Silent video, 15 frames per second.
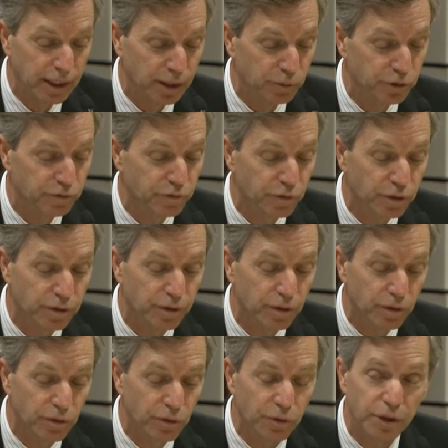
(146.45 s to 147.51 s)
It was for a
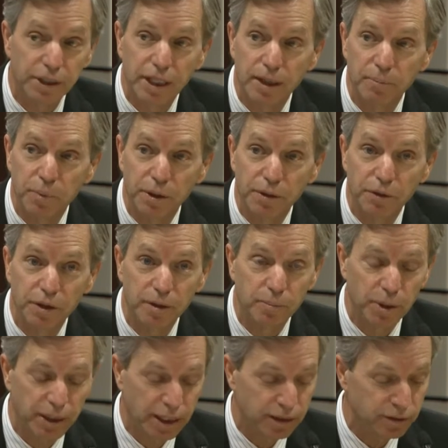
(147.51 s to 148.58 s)
30-day
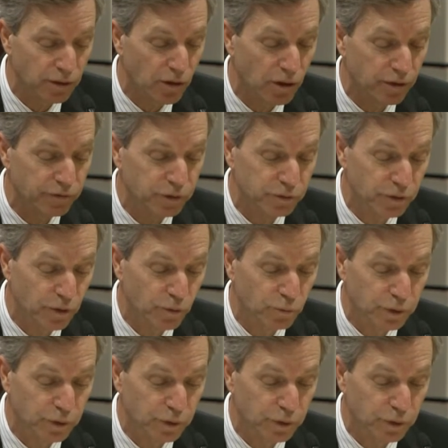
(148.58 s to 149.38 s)
period, but as all of you know,